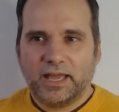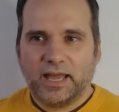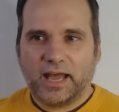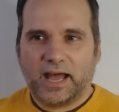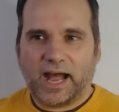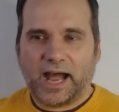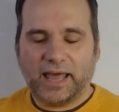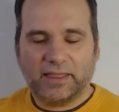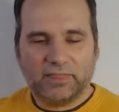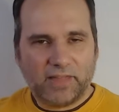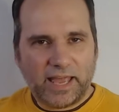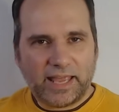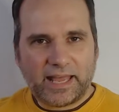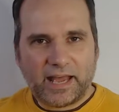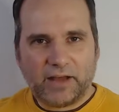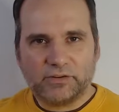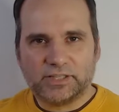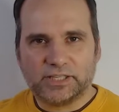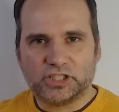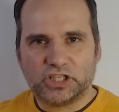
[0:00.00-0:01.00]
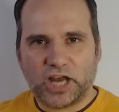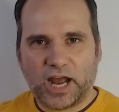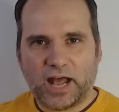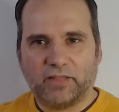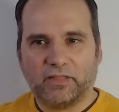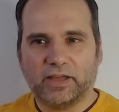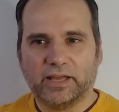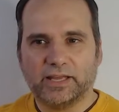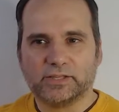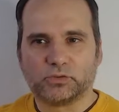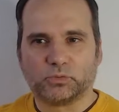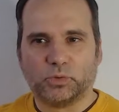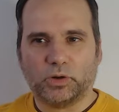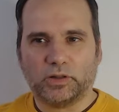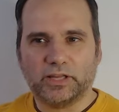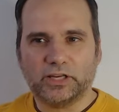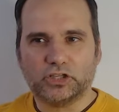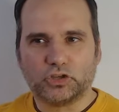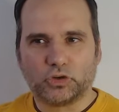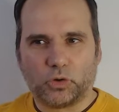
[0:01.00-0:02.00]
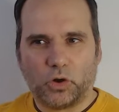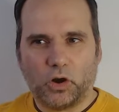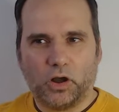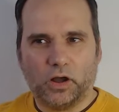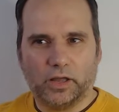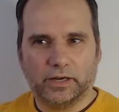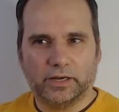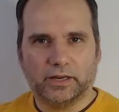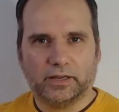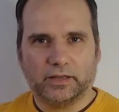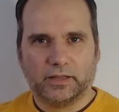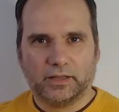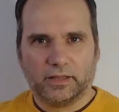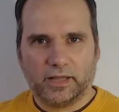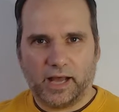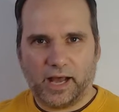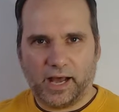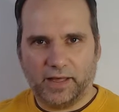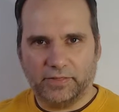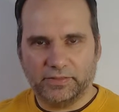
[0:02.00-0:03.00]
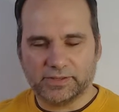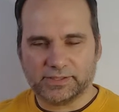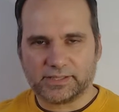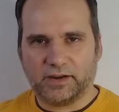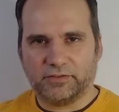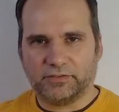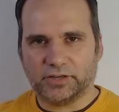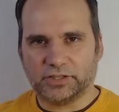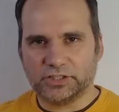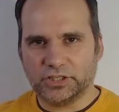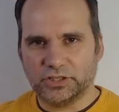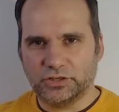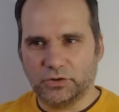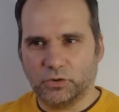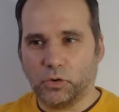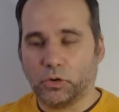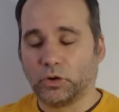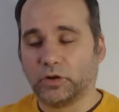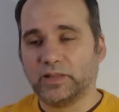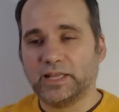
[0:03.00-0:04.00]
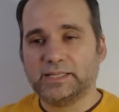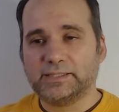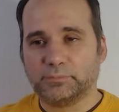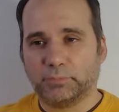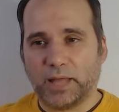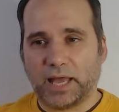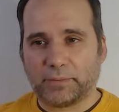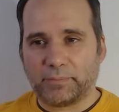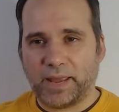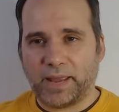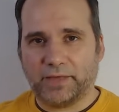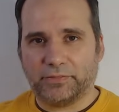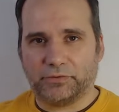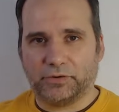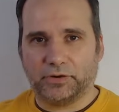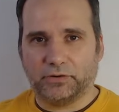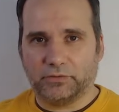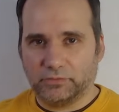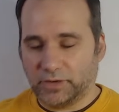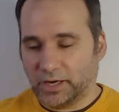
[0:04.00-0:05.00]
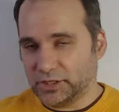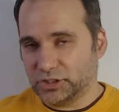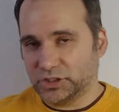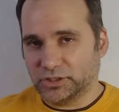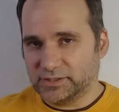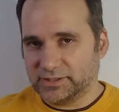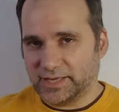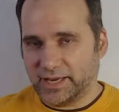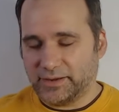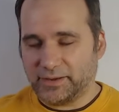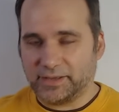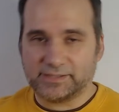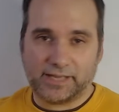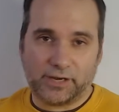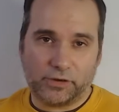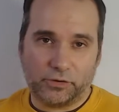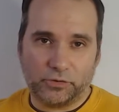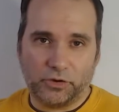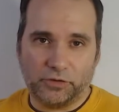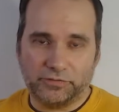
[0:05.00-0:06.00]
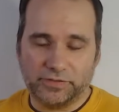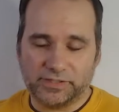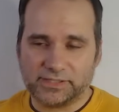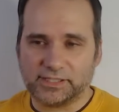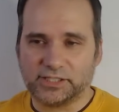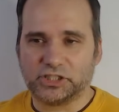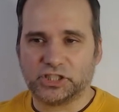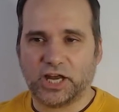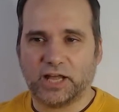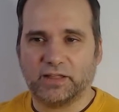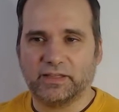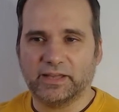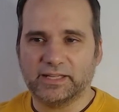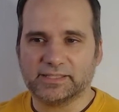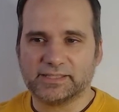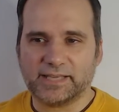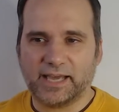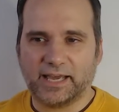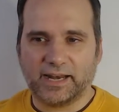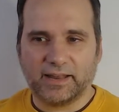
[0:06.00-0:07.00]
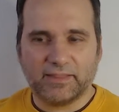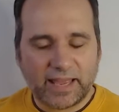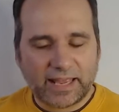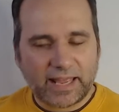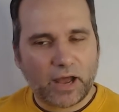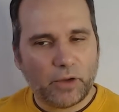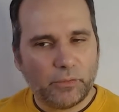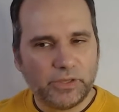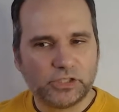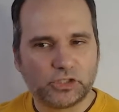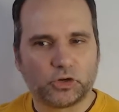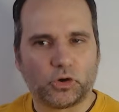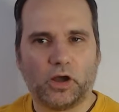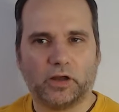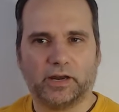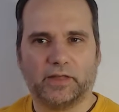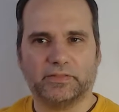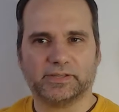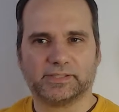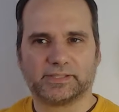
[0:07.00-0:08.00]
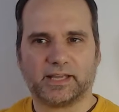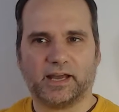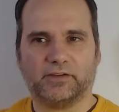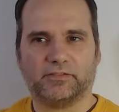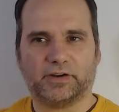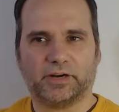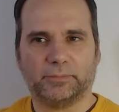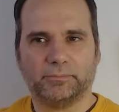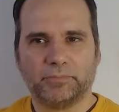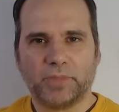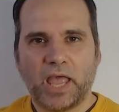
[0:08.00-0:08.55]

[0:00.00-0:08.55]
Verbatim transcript: I like how T'Challa is really drawn on this cover too, or at least Black Panther, I should say, because I don't know if it's T'Challa inside. I like how he's drawn on this cover.